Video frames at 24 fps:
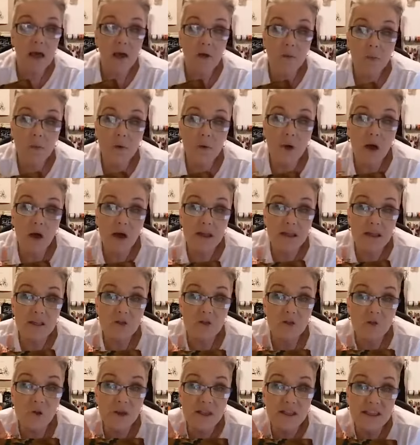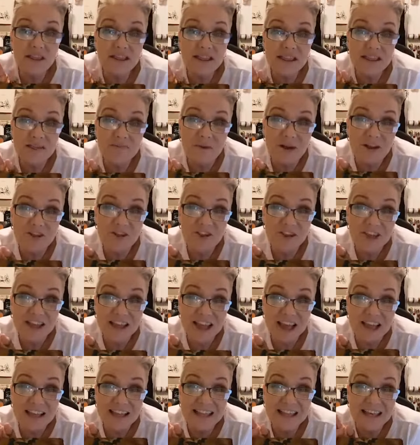I hope you guys enjoyed this as much as
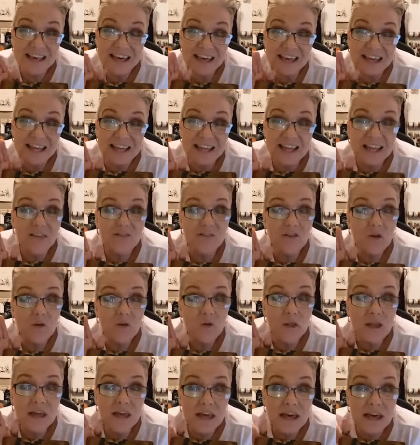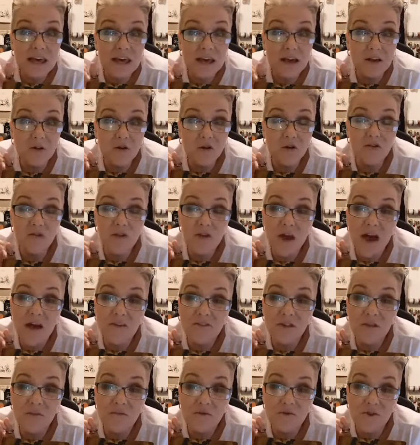I did. And if you did, or if you
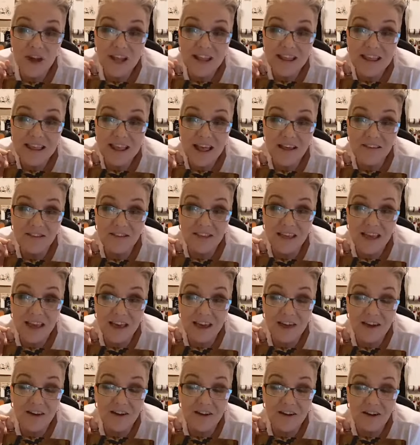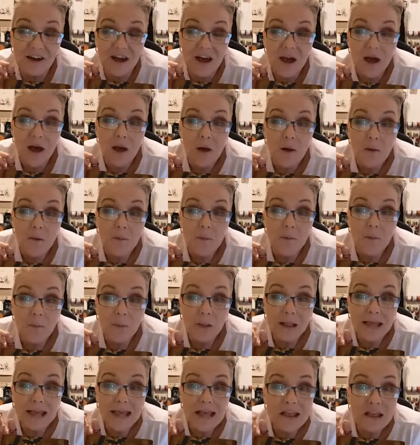have some friends out there,
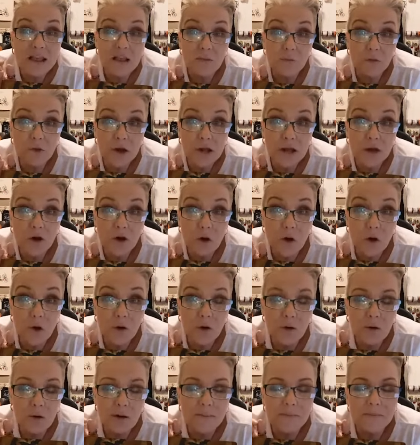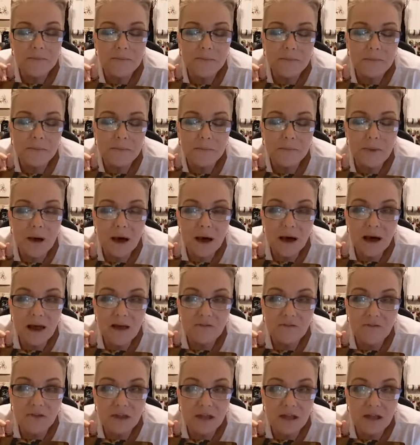please sprinkle
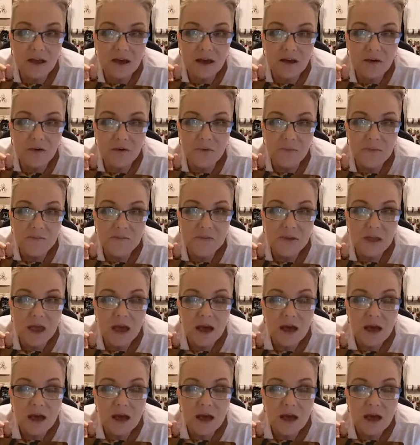my video